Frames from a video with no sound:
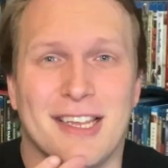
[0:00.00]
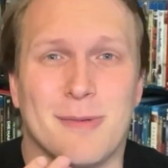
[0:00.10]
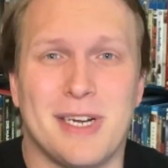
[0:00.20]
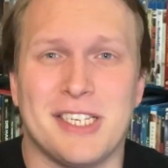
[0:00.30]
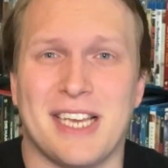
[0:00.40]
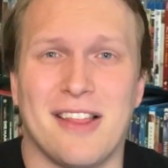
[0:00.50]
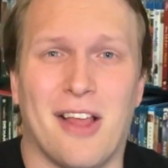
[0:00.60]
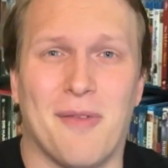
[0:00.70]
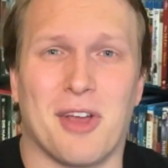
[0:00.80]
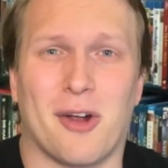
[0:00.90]
And as much as I
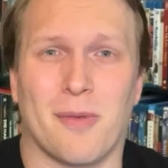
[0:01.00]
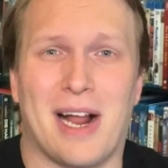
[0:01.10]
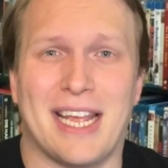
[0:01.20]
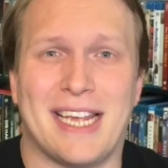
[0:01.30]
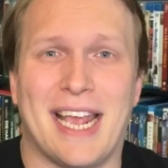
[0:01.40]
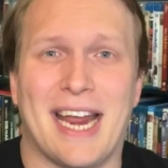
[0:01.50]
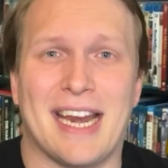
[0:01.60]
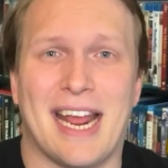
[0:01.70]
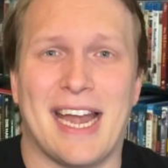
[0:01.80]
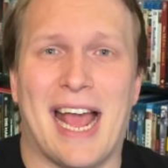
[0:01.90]
love The Karate
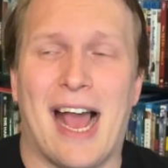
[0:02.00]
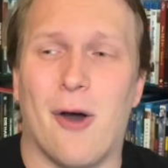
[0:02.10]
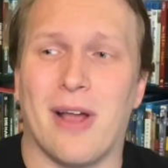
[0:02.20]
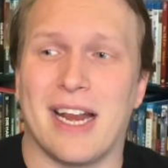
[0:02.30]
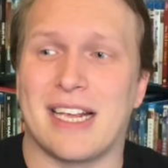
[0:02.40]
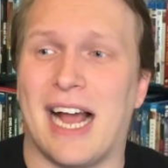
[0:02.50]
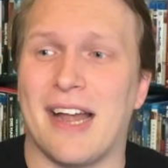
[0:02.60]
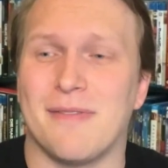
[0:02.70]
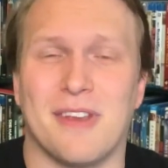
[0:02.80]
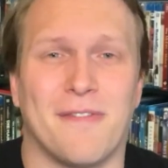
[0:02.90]
Kid and how it
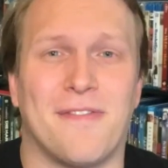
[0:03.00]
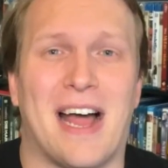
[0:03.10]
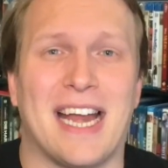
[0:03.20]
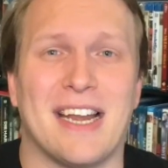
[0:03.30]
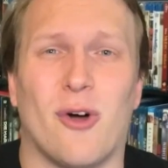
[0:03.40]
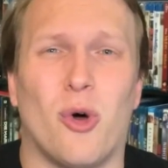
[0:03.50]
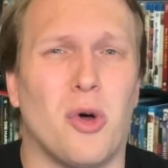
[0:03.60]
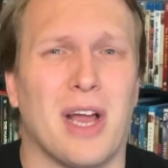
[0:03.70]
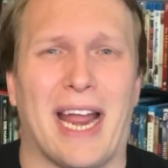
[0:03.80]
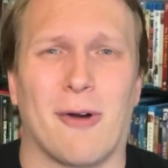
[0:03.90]
kind of defined a
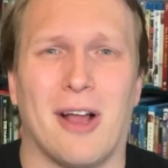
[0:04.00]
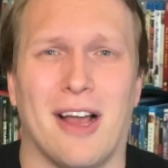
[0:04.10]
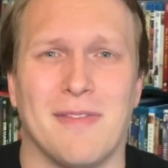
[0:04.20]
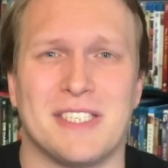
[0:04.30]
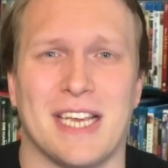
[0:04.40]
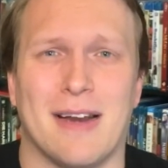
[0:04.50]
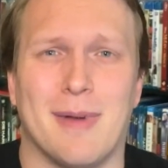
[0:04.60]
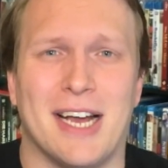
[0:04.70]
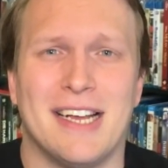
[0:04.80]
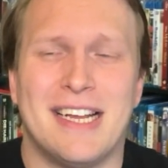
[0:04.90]
whole era of
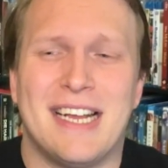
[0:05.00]
cinema,